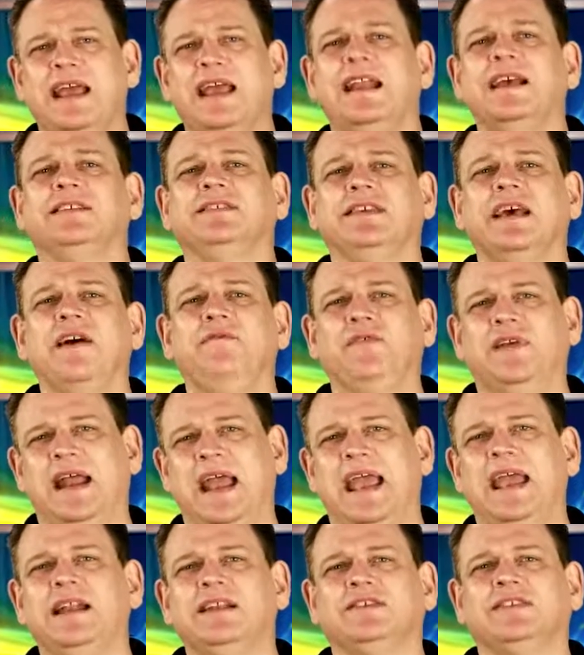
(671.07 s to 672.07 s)
NSF and
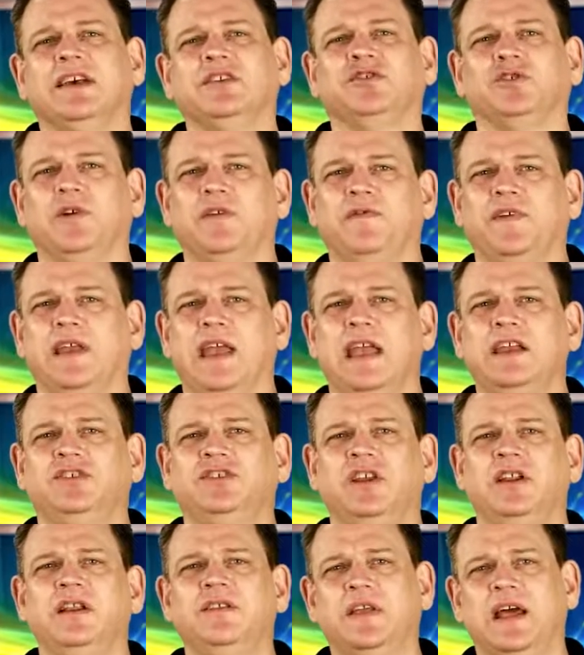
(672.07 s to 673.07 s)
ANSI
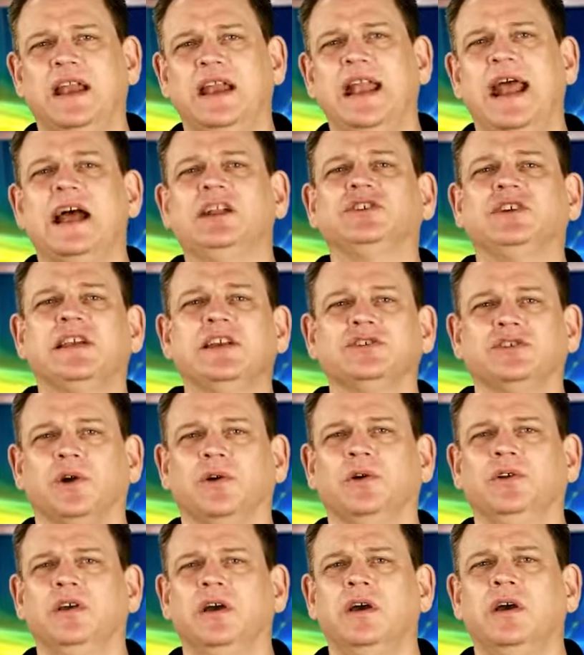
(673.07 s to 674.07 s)
certification that Enagic has
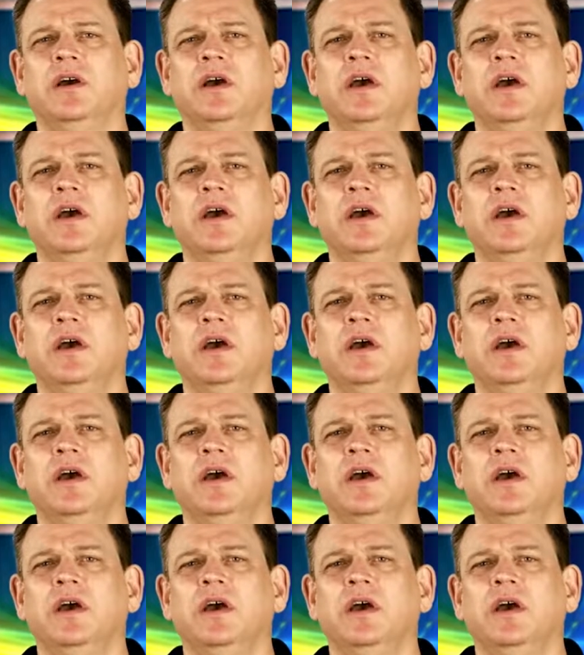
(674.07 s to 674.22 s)
earned